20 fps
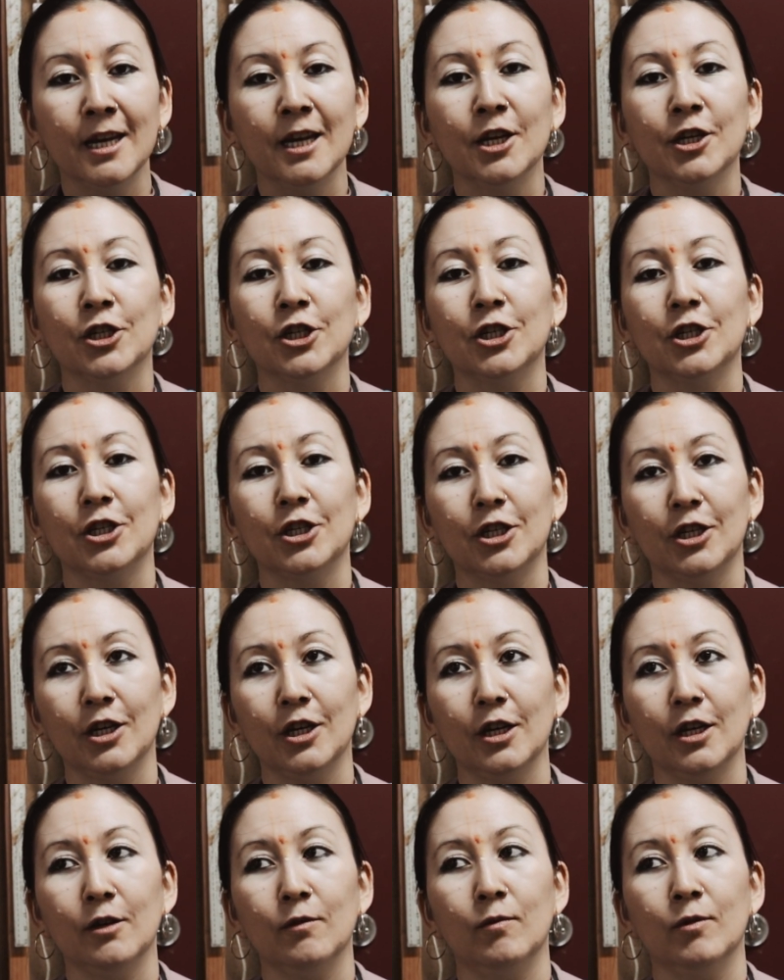
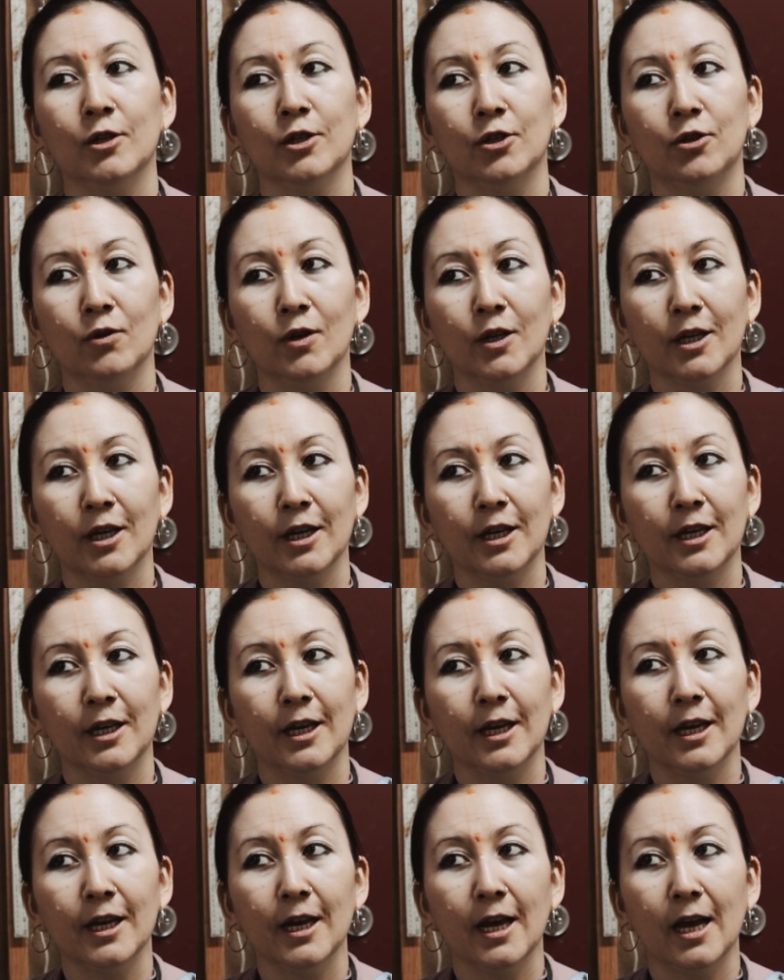she was drinking
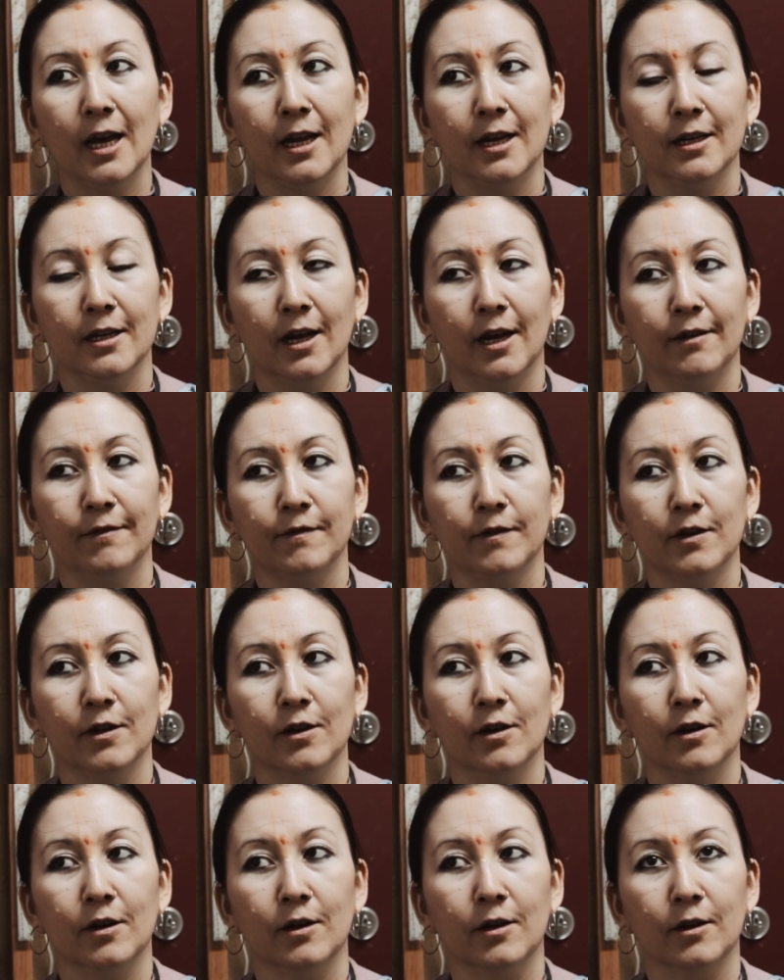ghee, and
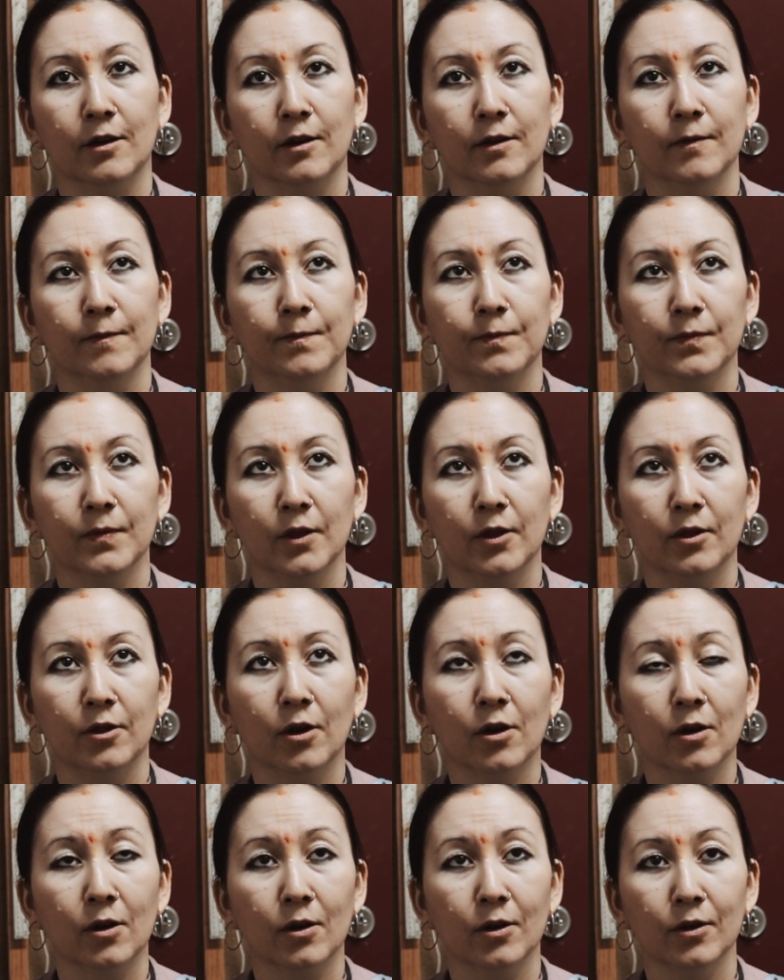after
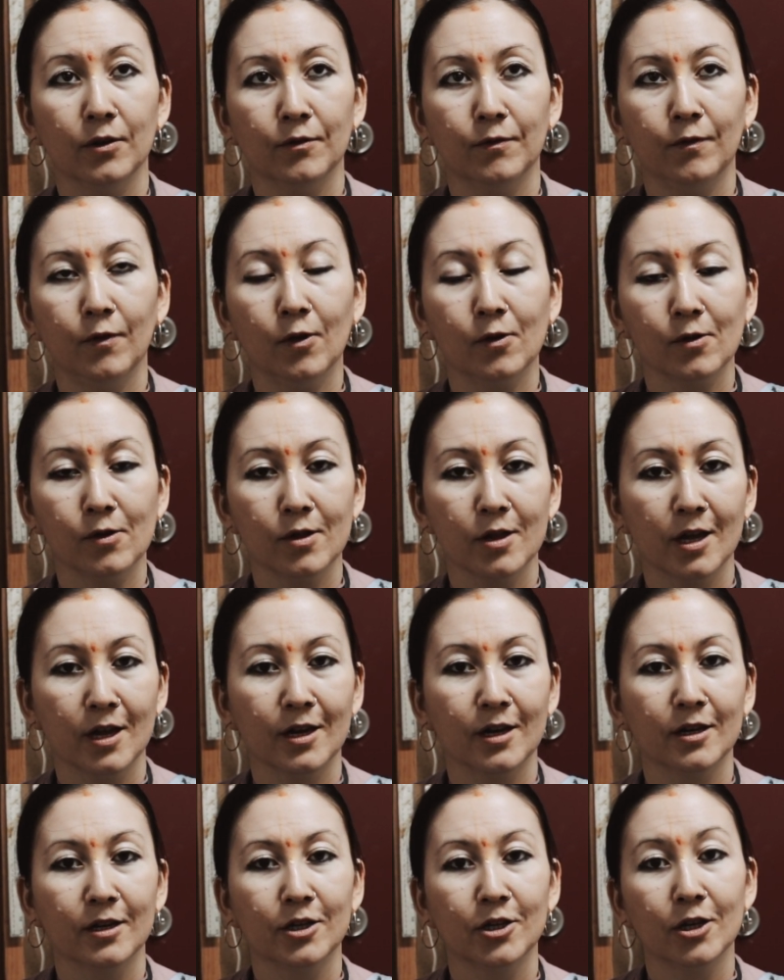third or fourth
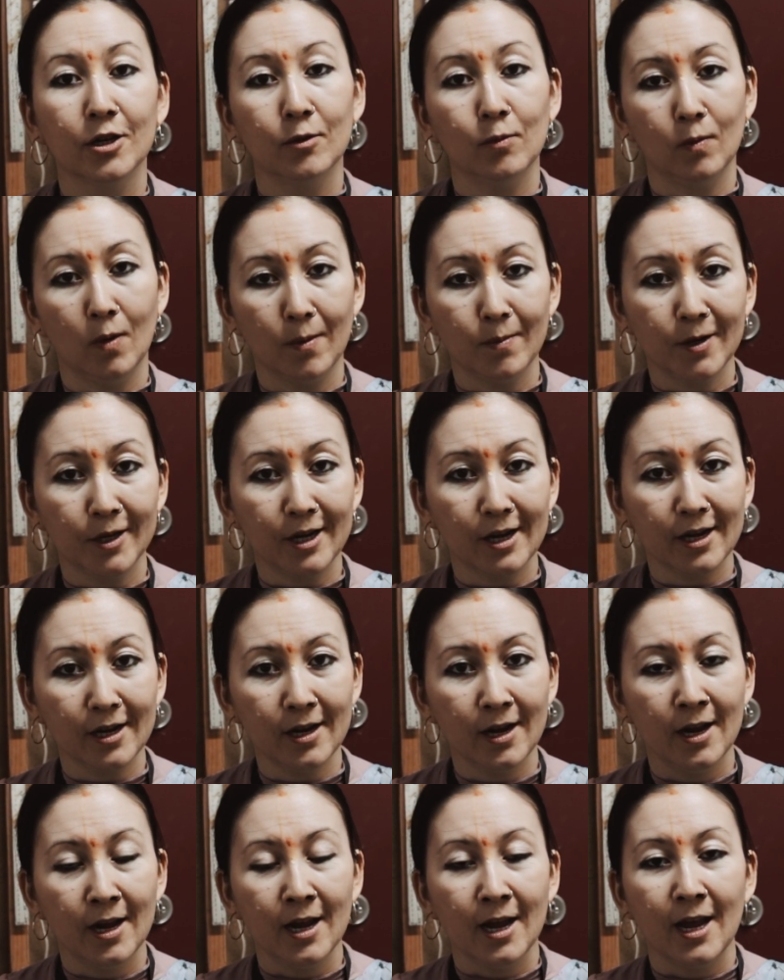day she vomited,
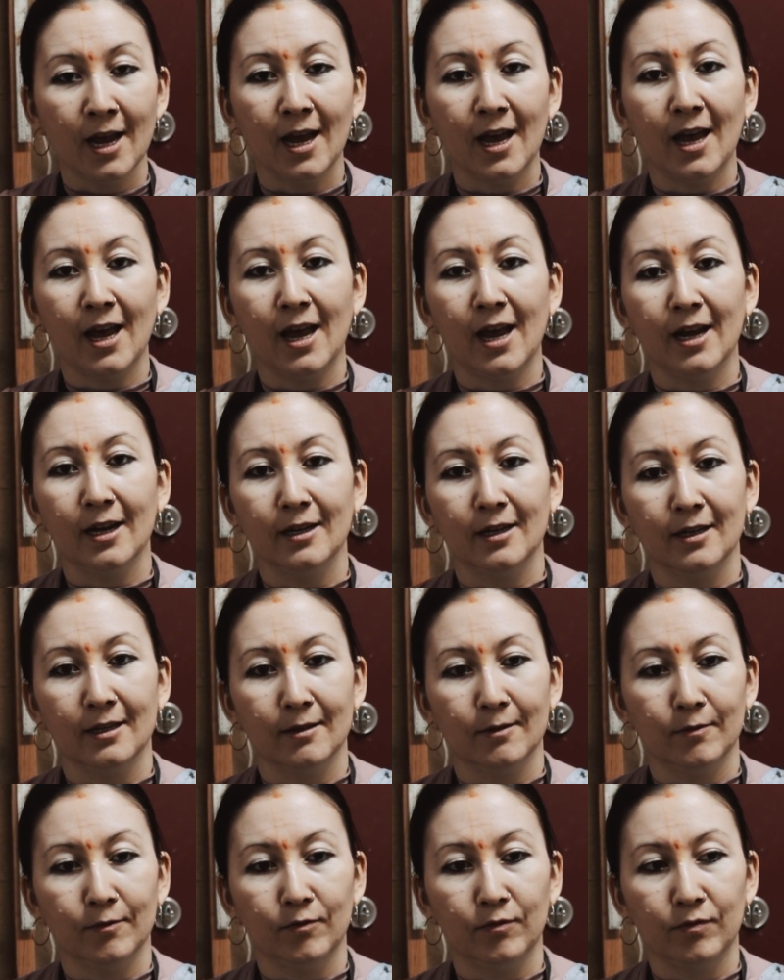and
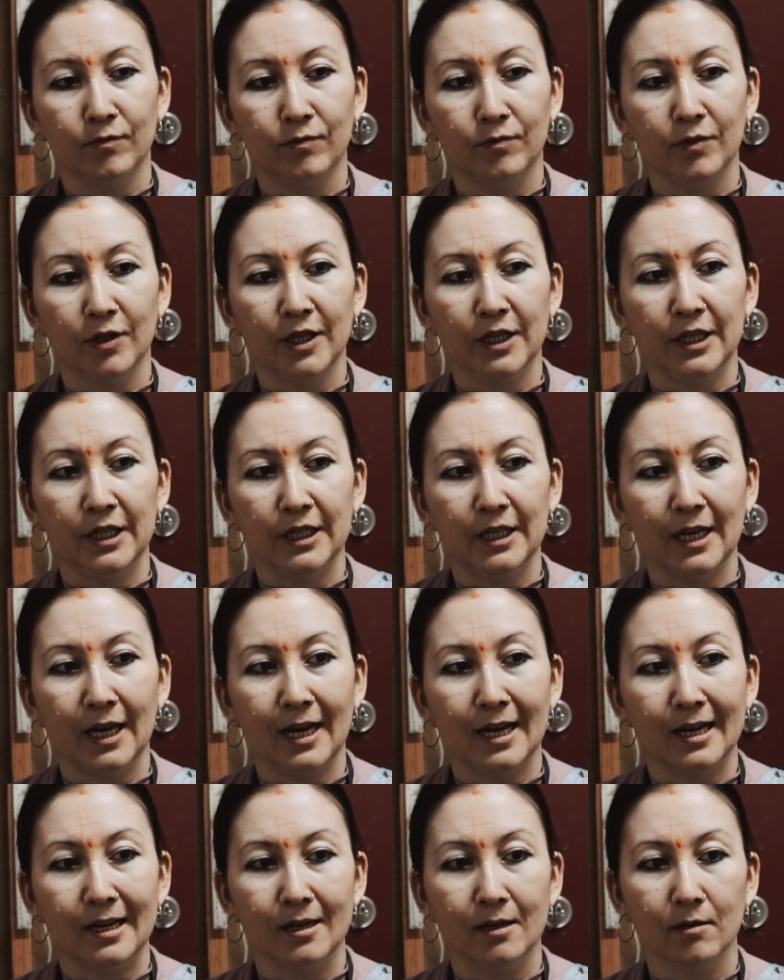we
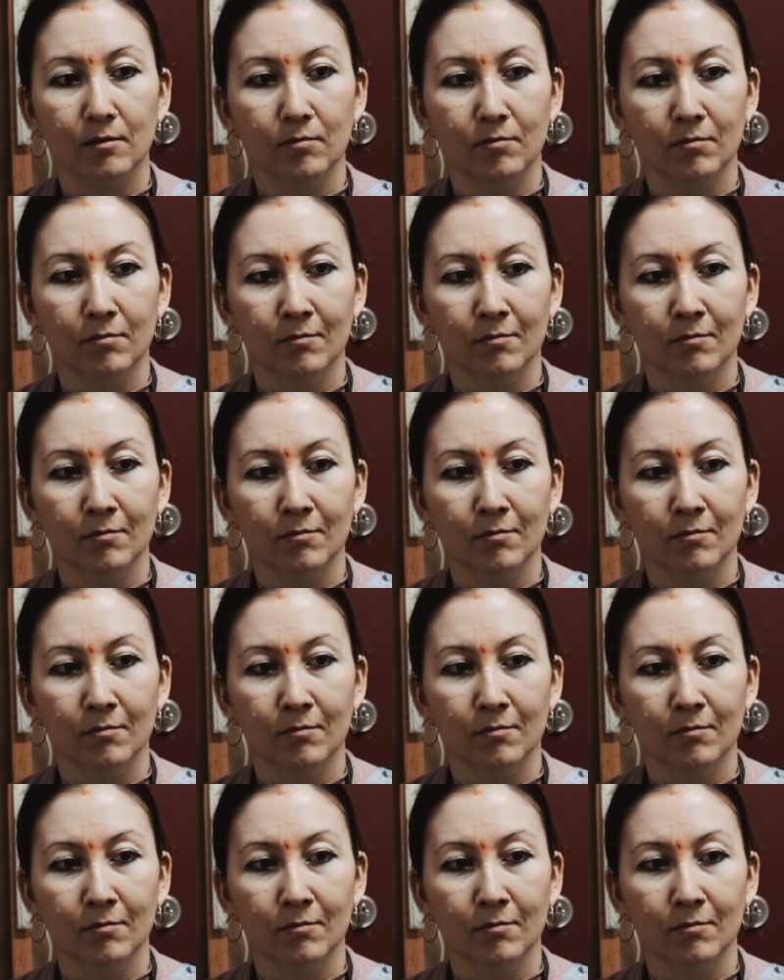had,